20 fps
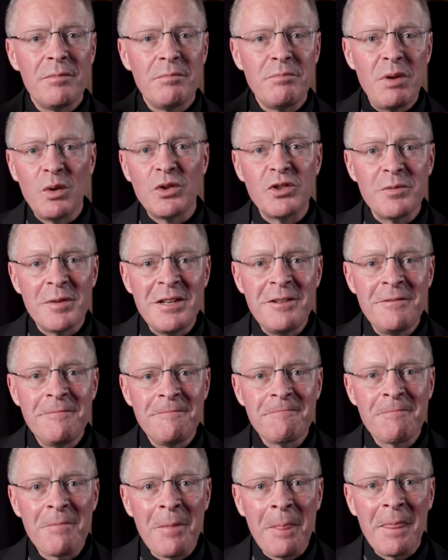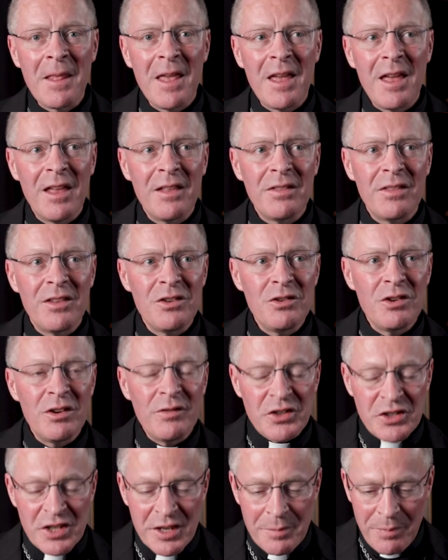Bozeman at the
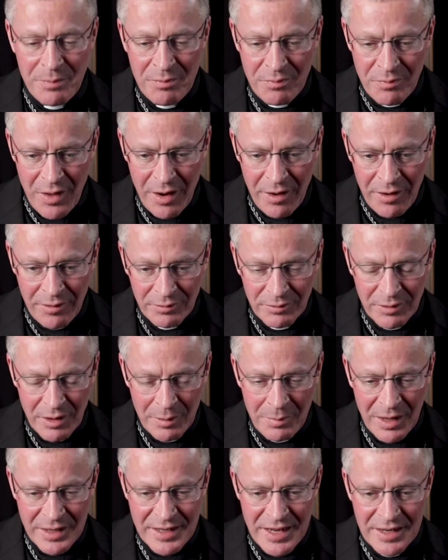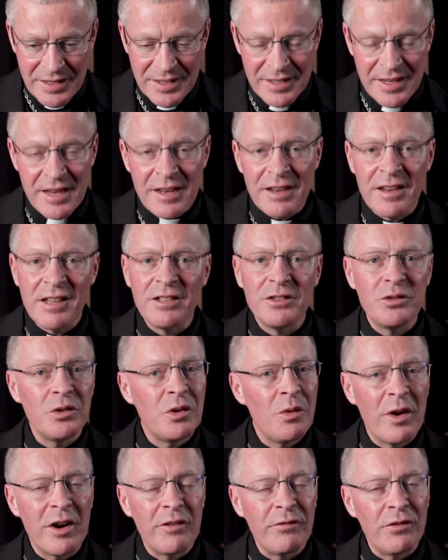university there at Montana State. He'll
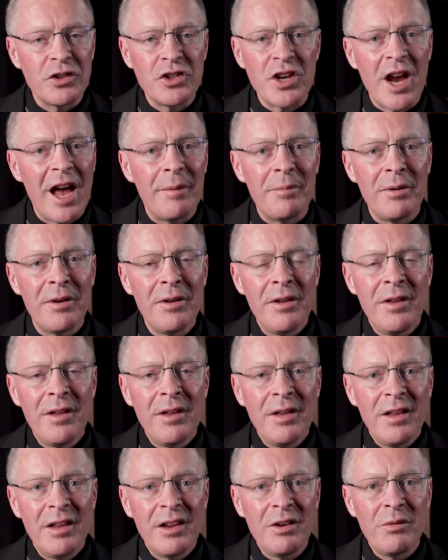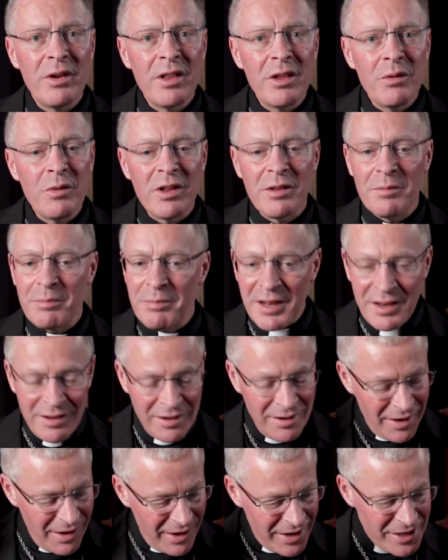do a wonderful job. He really will.
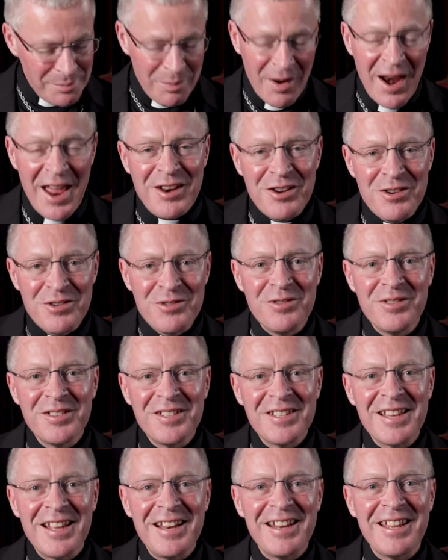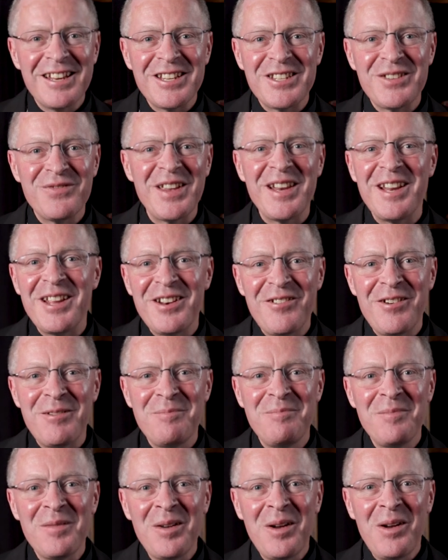But he's brand new. He's got to get his feet under
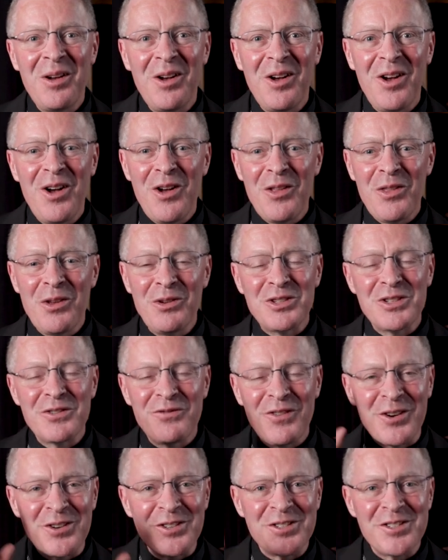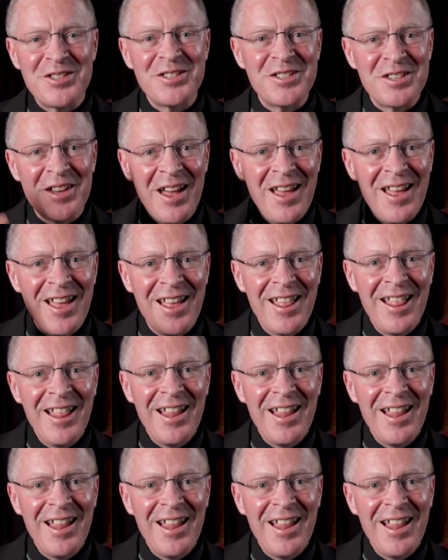him. All those firsts, huh?